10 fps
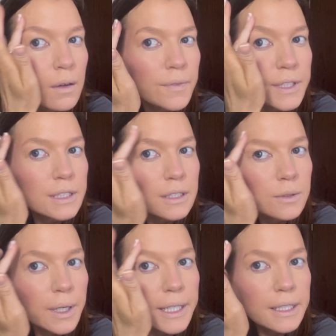This is
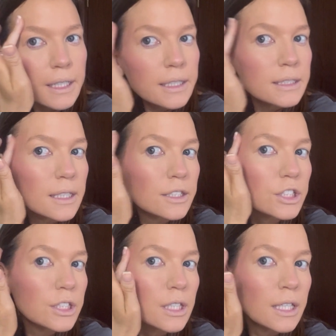quite nice
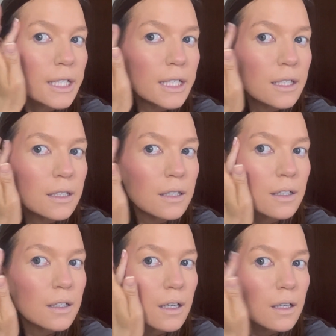actually.
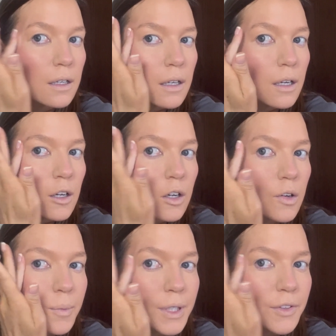
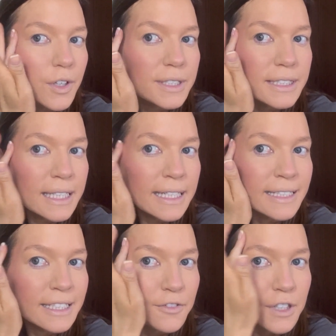You've got to see it in
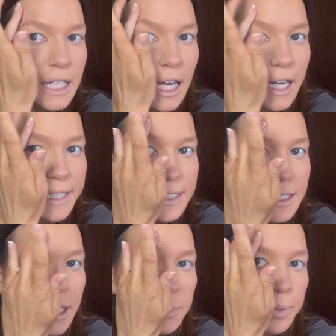different lights.
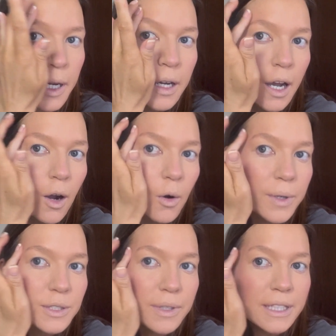
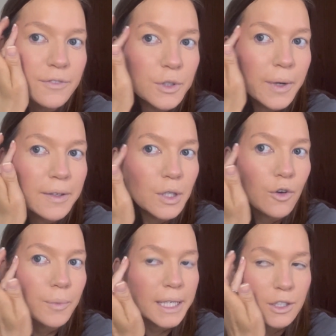Always, if you wear a lot of
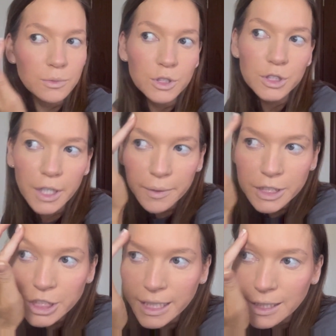makeup, just go and
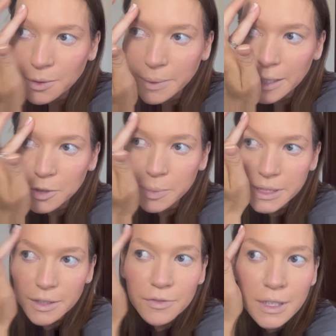check your makeup in
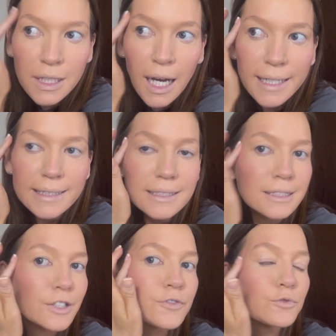different lights, in
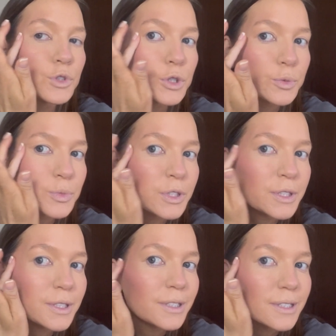different rooms,
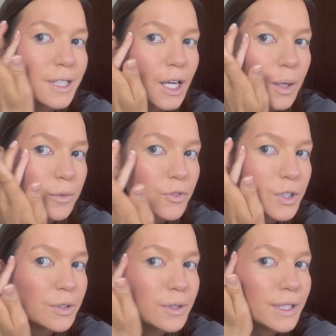before
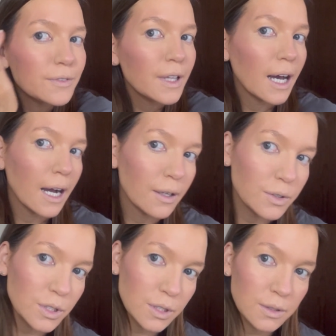you leave the
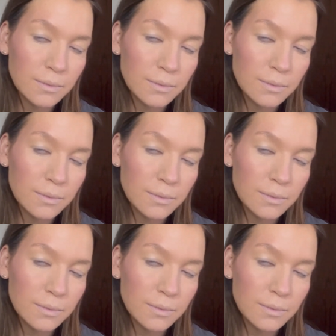house.